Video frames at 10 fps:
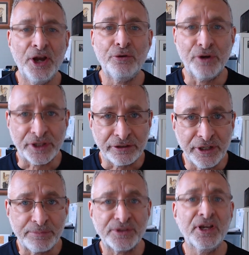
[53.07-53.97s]
with
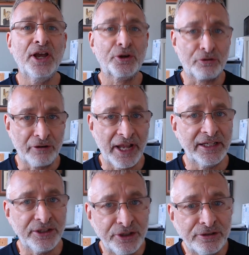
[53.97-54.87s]
clips
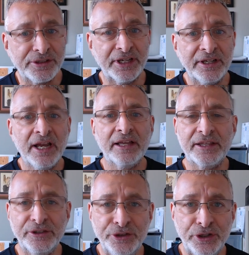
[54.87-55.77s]
created using the
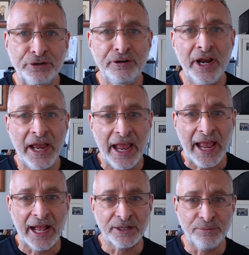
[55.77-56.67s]
new
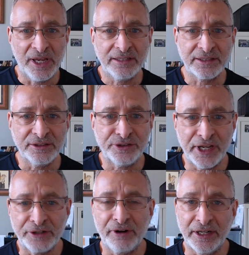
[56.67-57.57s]
animation
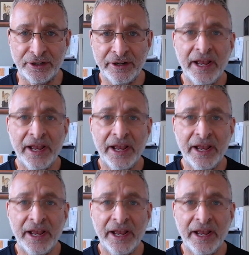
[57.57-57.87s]
generator